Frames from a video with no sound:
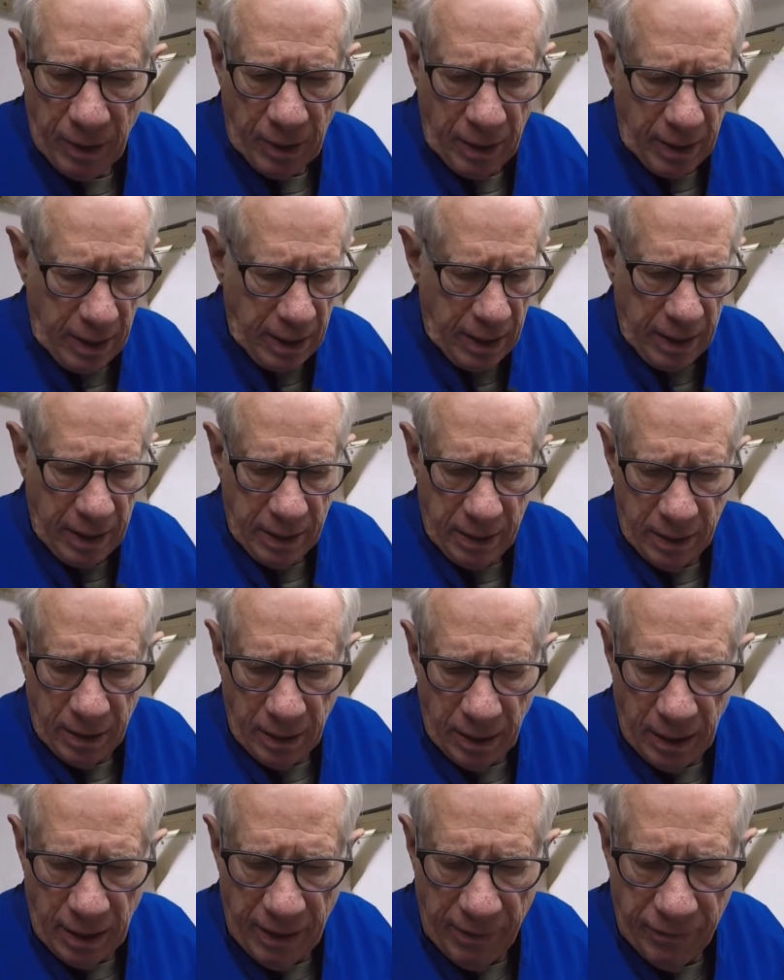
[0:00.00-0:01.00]
and
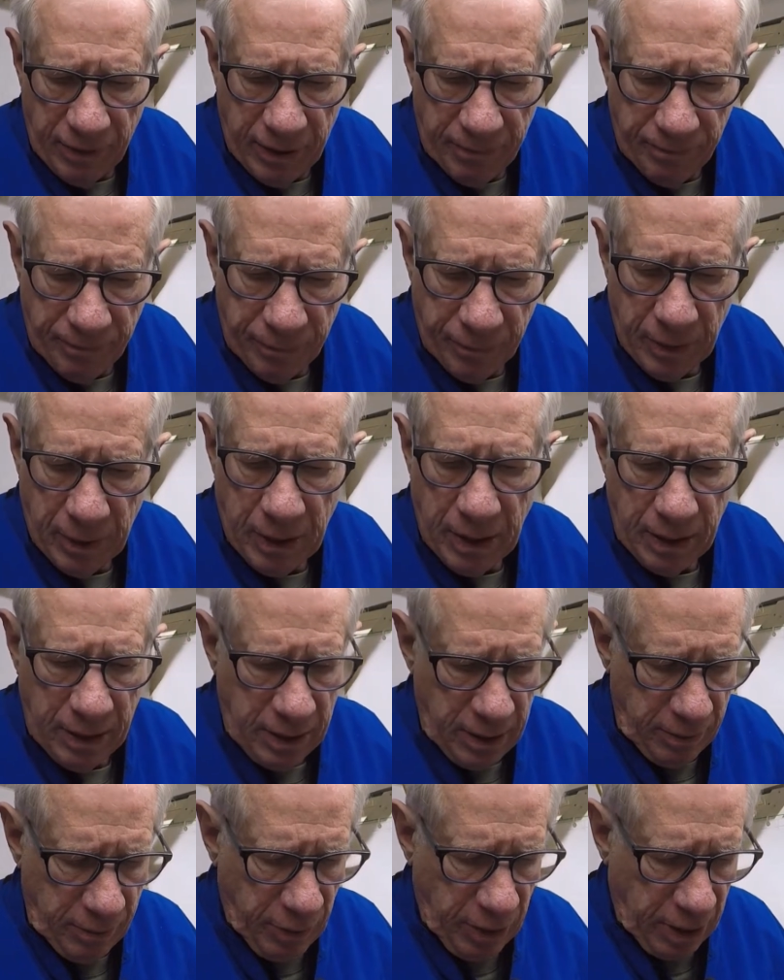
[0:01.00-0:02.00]
left it. And
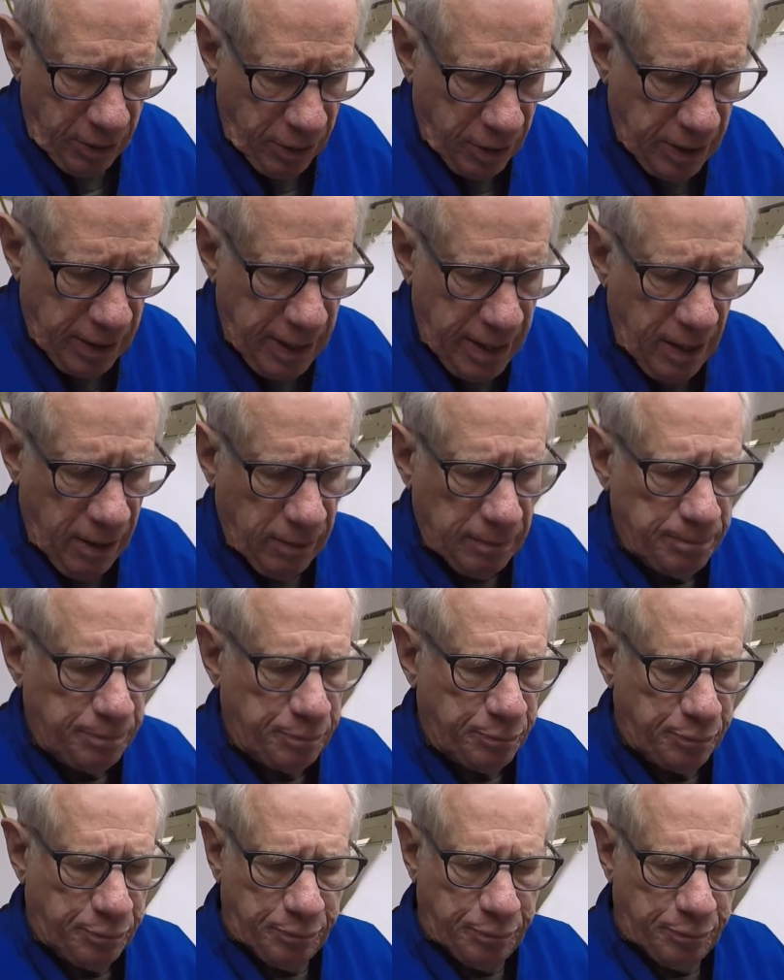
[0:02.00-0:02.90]
then when I took it out,